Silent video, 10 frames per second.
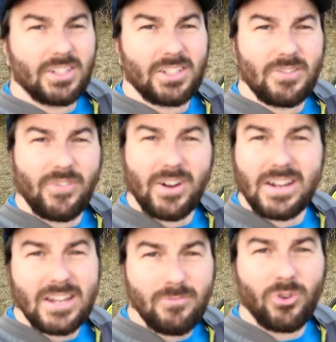just a very
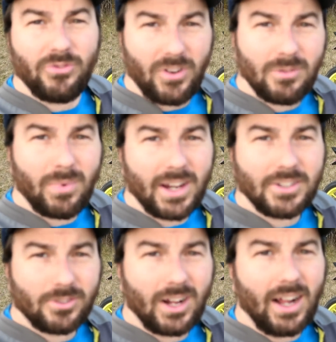nimble, fun
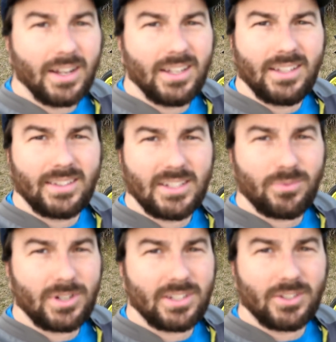bike to ride.
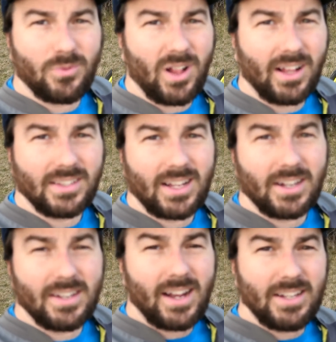That's what it does well. It's
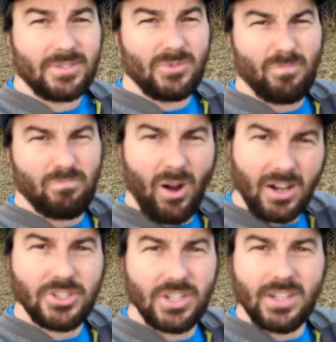got a nice,
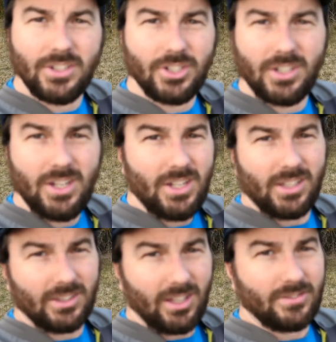punchy engine.
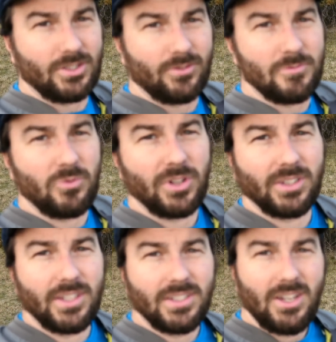It loves to rip
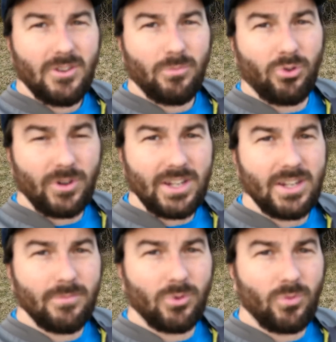wheelies. Pretty
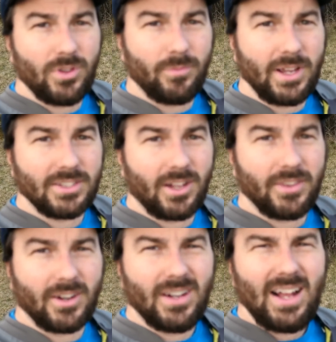nimble wheelbase
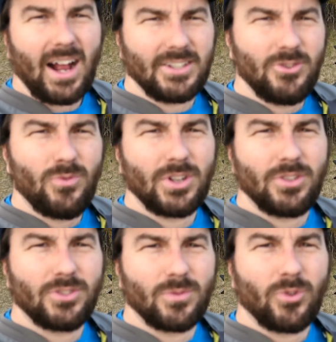on there. I do want to
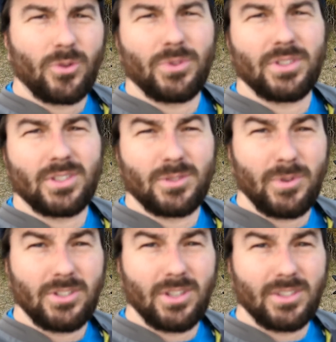do some work with the
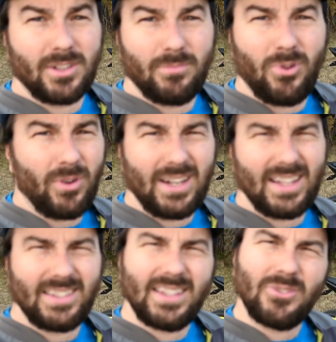suspension at some
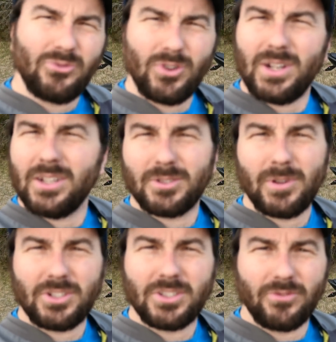point. The front end,
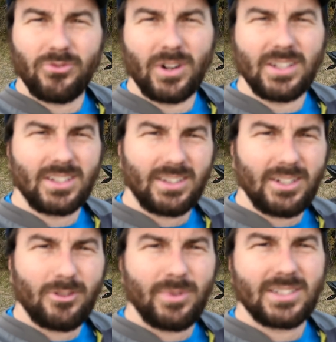especially it's the front, it's a
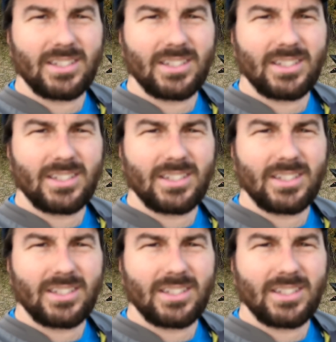little bit